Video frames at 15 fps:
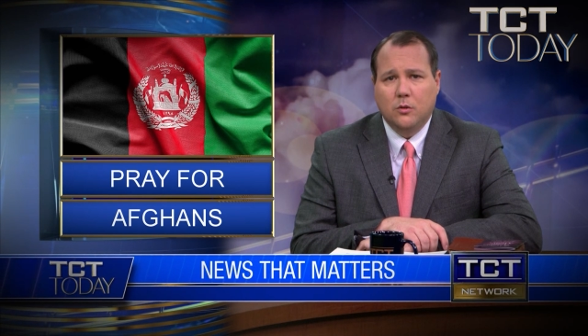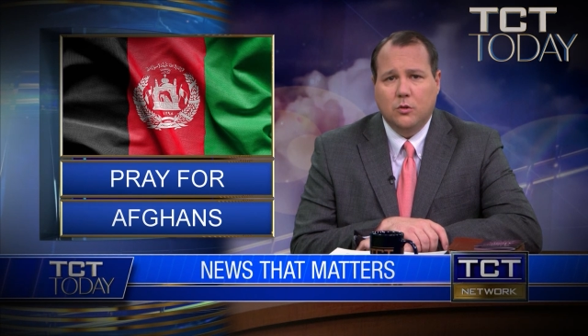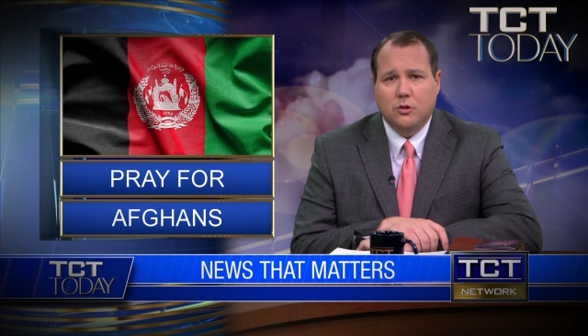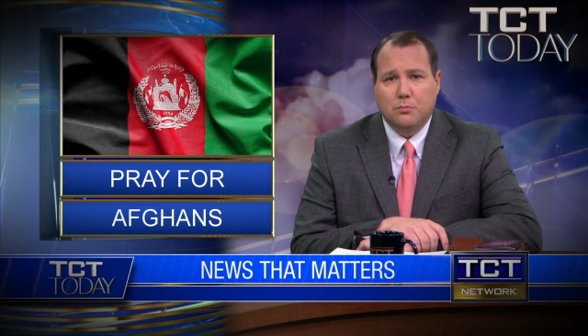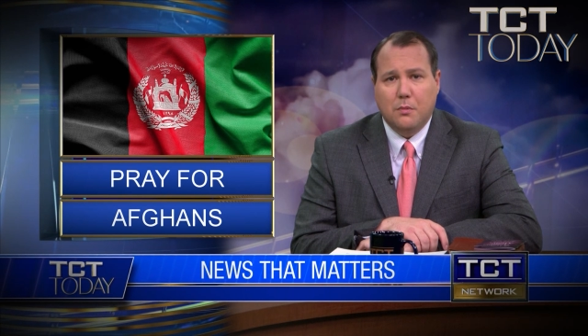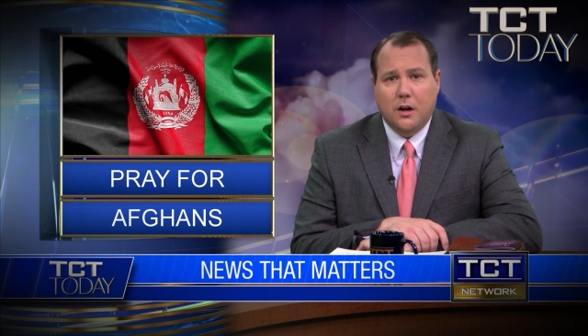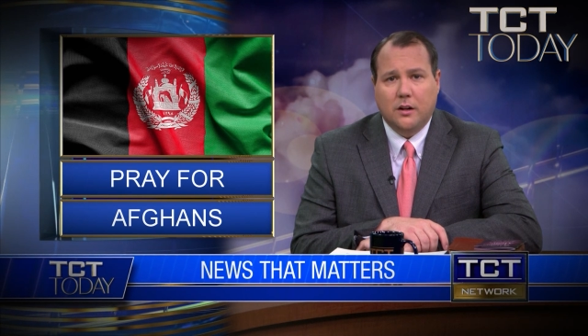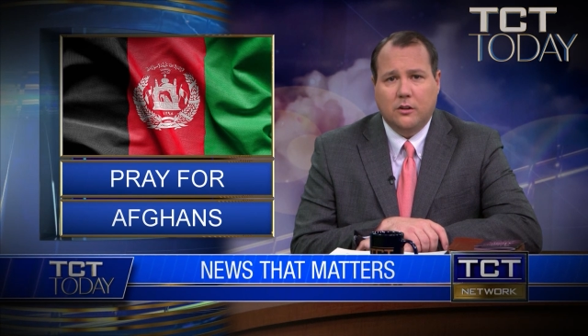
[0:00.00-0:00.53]

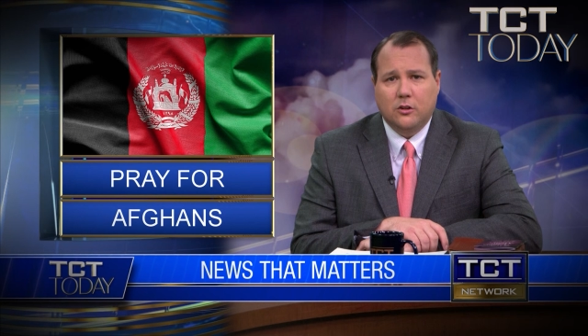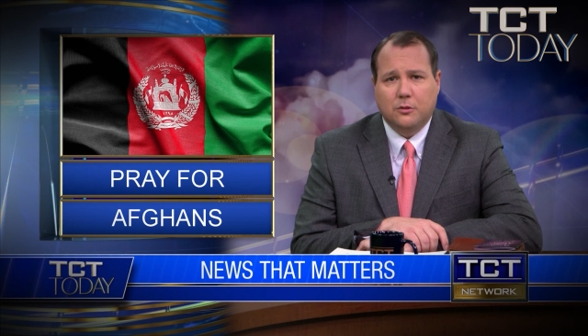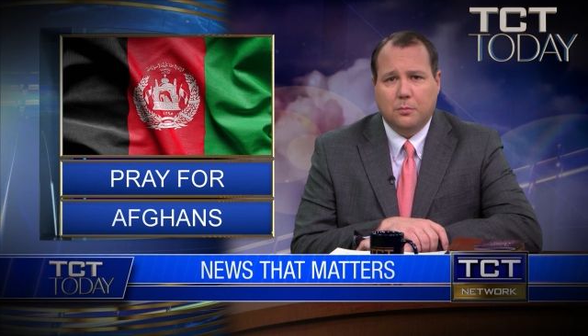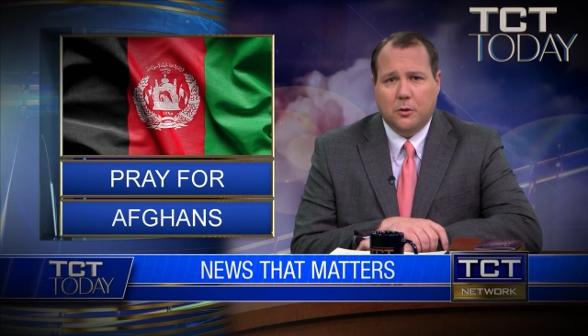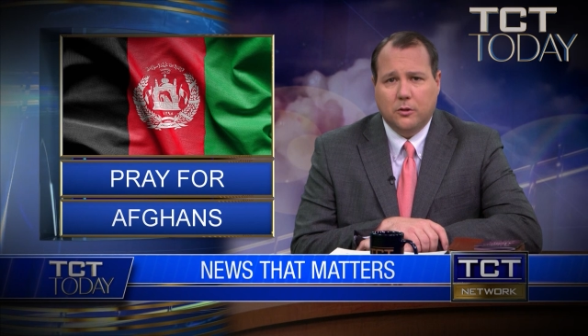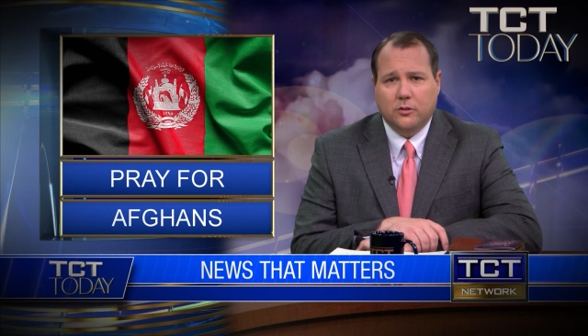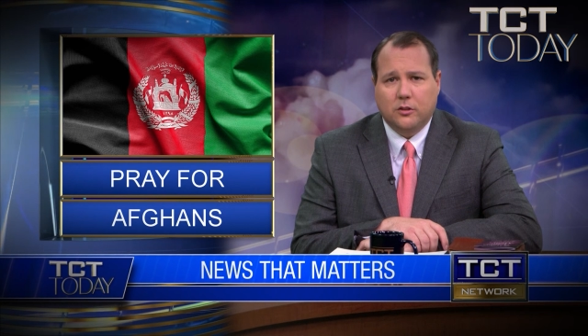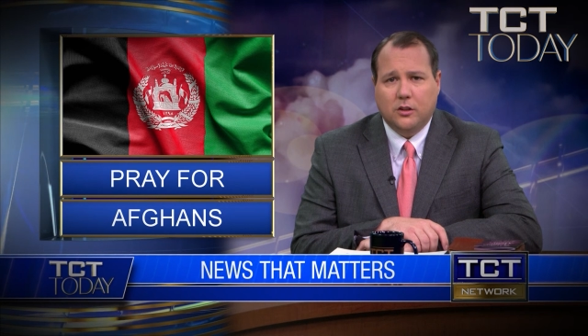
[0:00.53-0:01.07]
which monitors
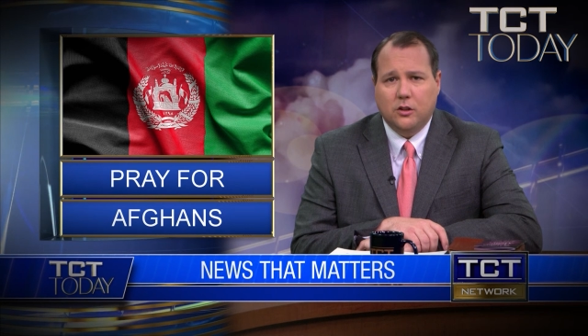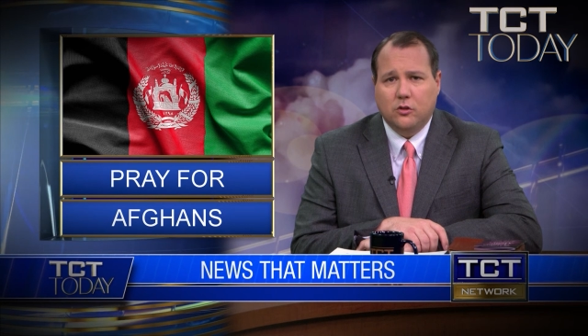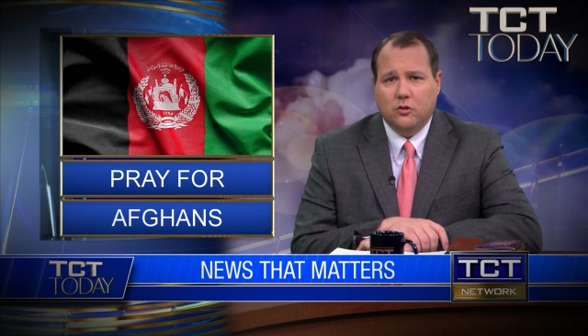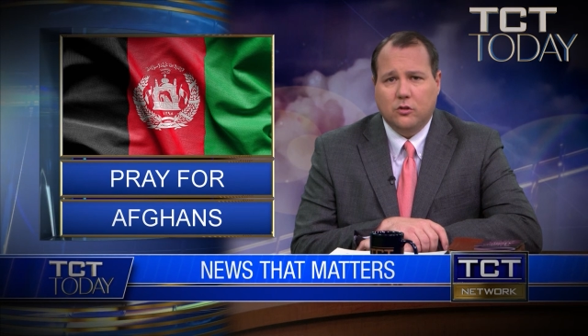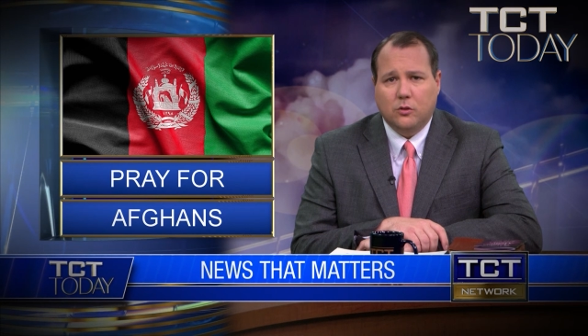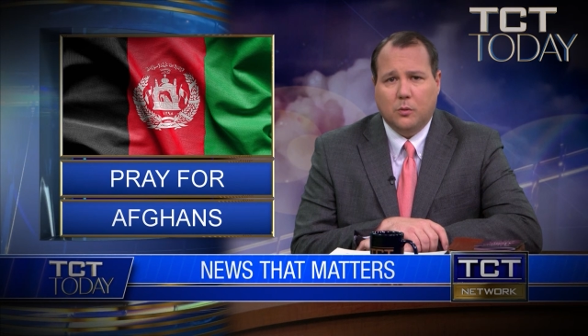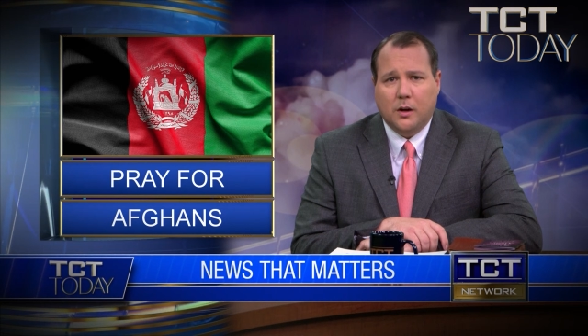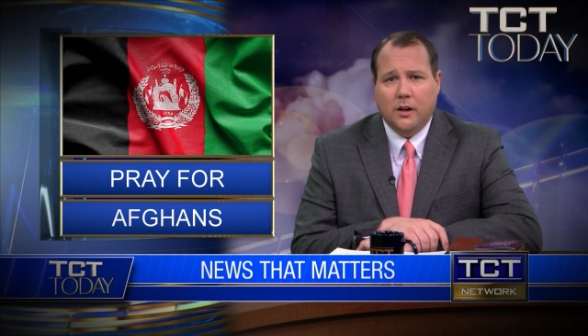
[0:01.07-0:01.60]

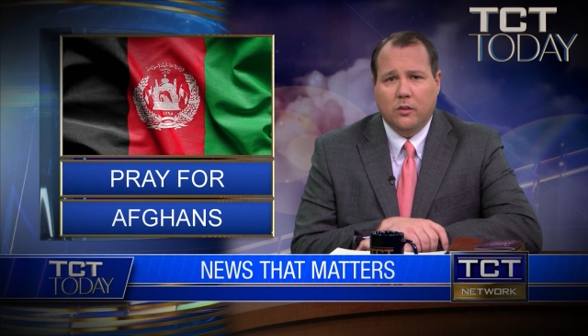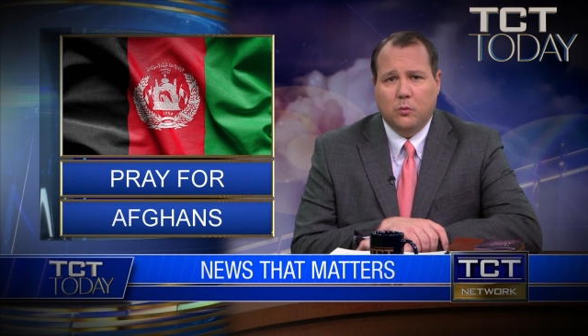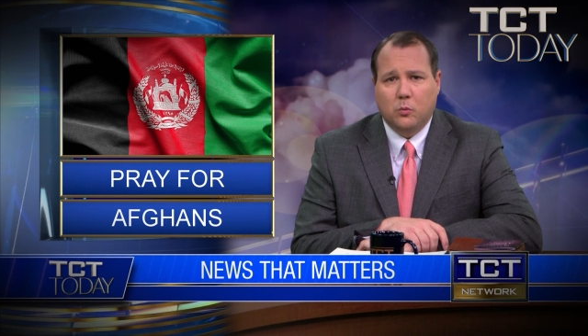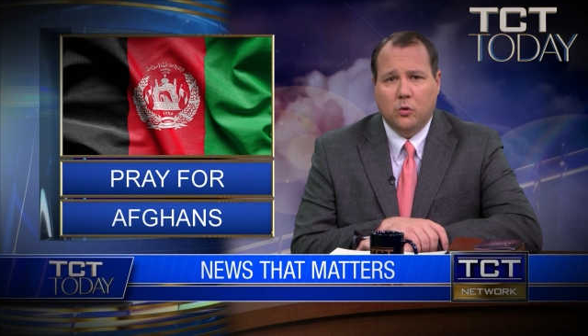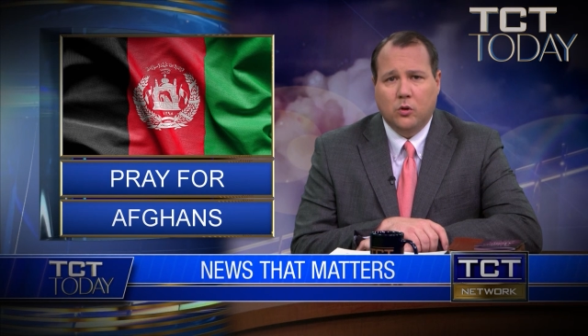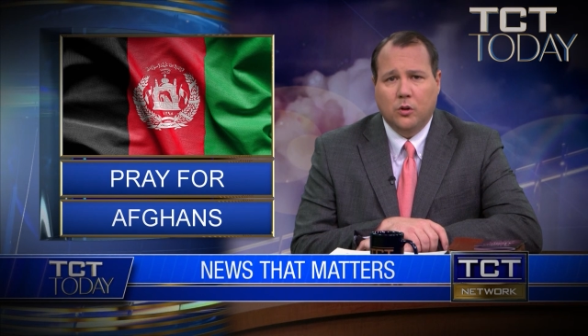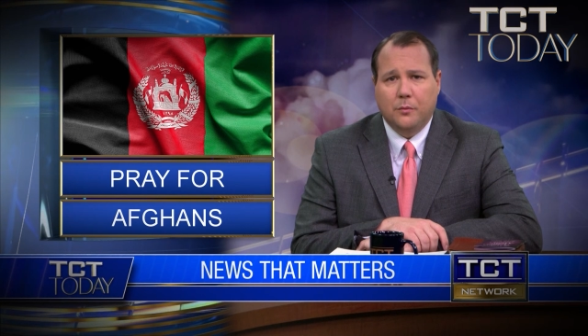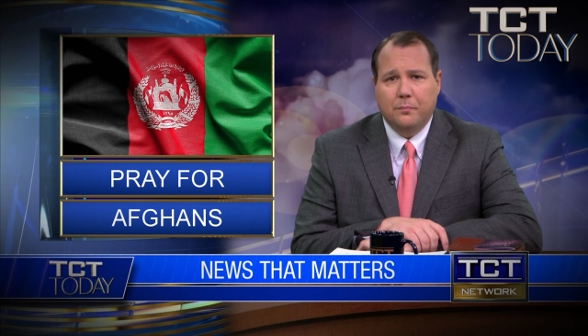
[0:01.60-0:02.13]
persecution around the
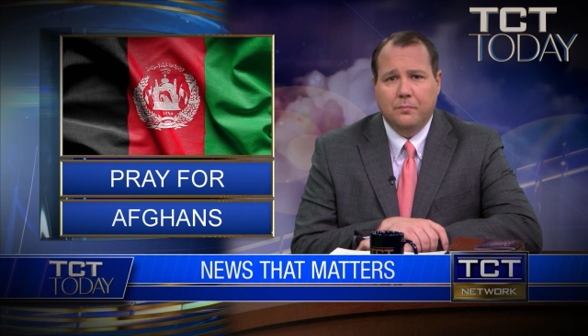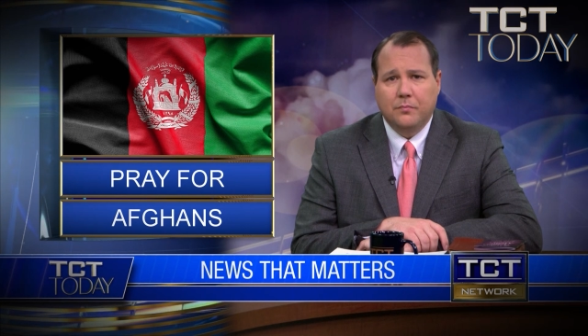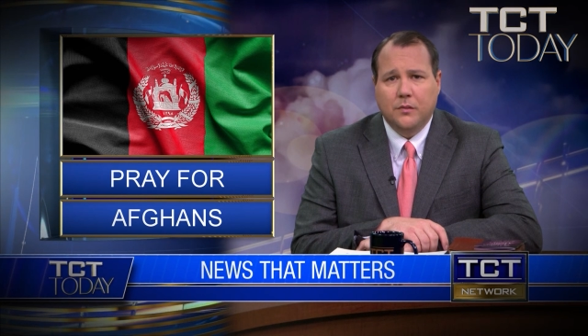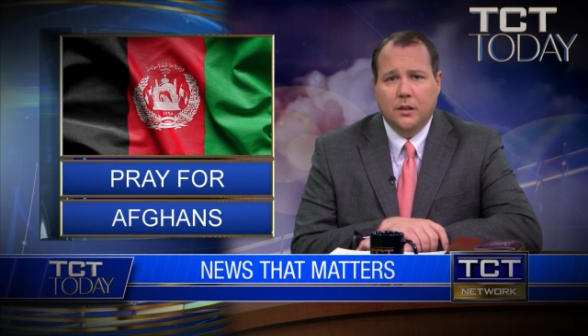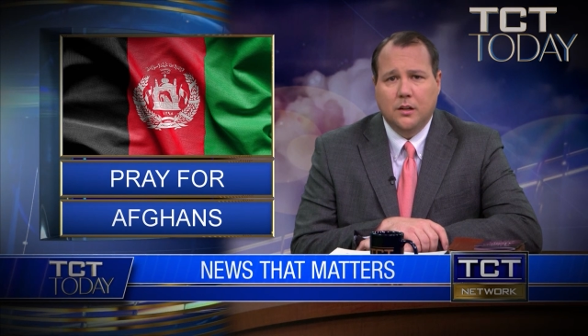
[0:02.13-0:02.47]
world.